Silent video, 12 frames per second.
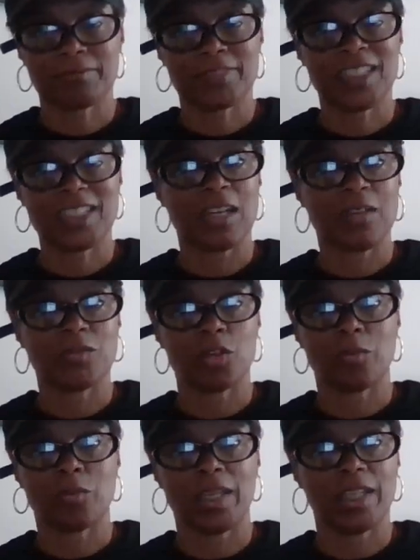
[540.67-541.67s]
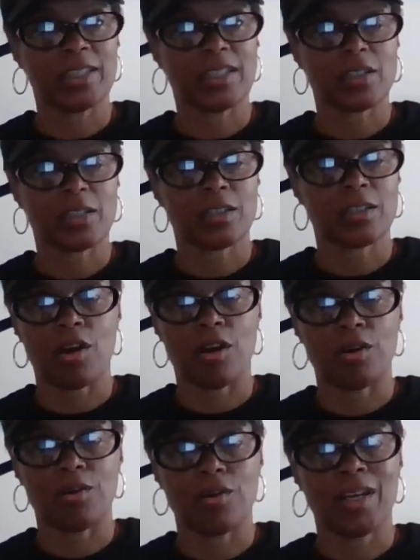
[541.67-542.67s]
because I was obedience to the
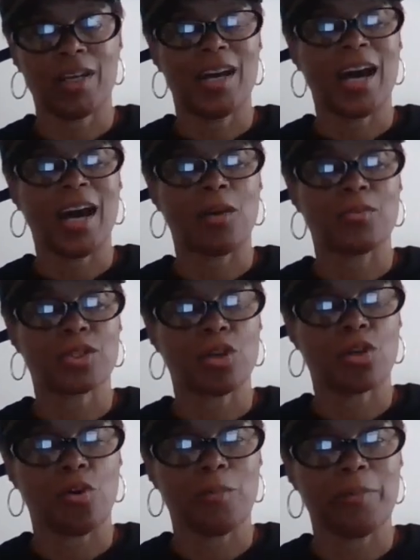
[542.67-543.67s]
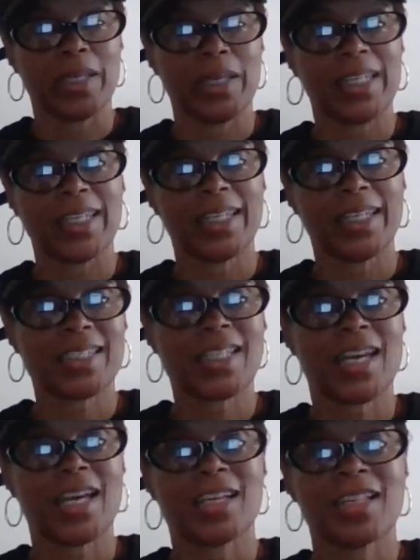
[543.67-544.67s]
call. I was obedience
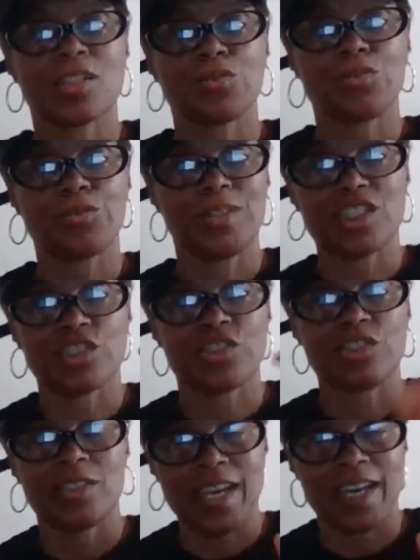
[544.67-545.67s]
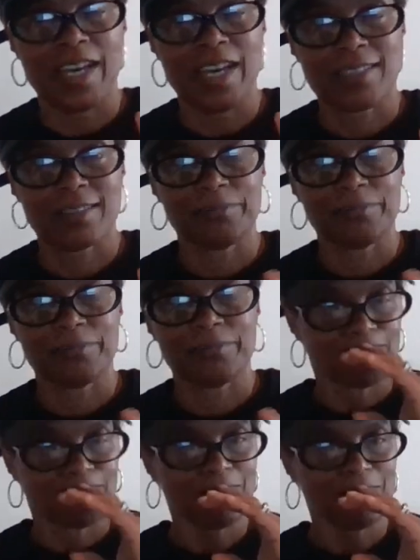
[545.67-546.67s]
to this yes.
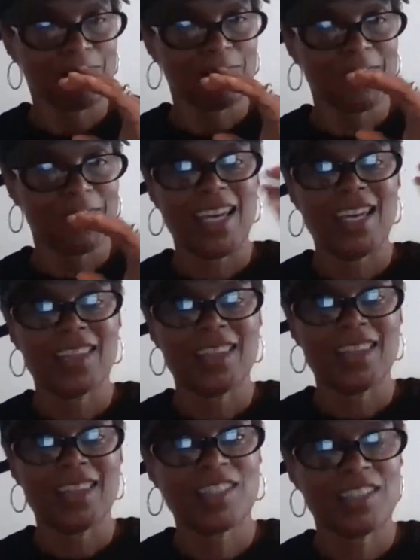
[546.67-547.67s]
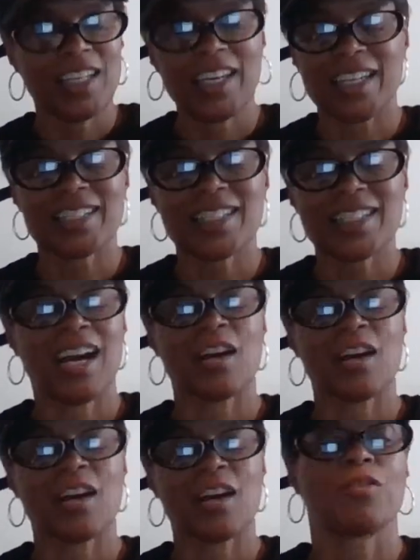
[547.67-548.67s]
This yes, I
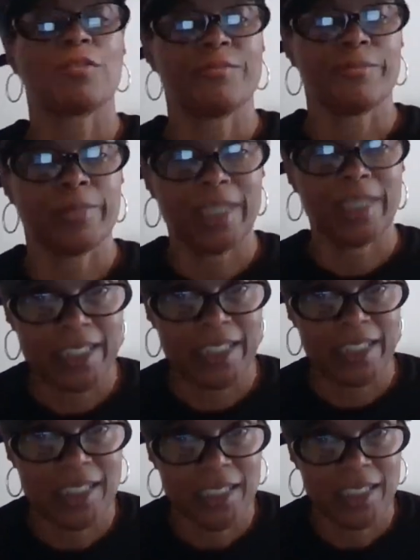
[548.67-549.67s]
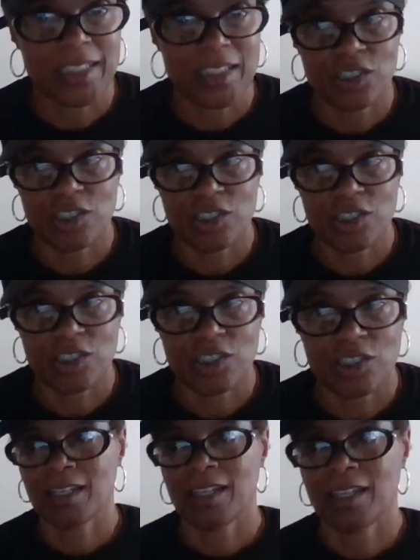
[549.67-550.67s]
was obedience to this
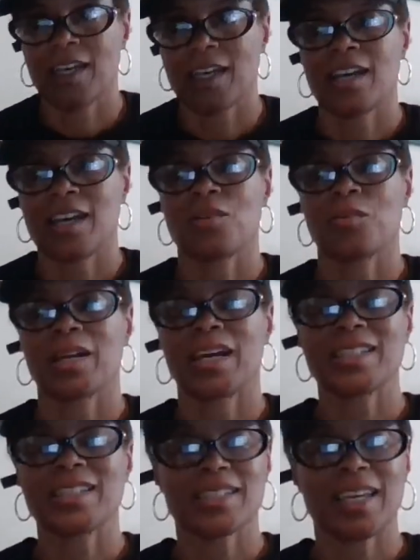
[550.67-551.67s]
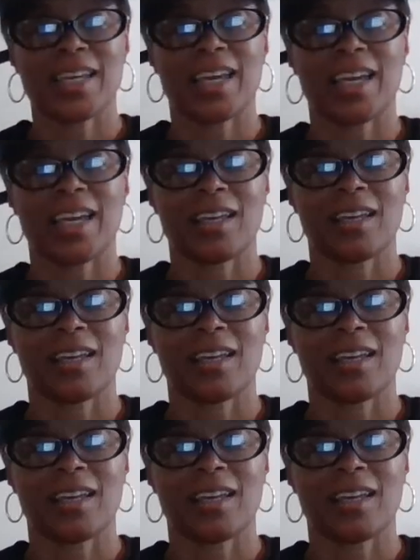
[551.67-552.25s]
yes. And when I say,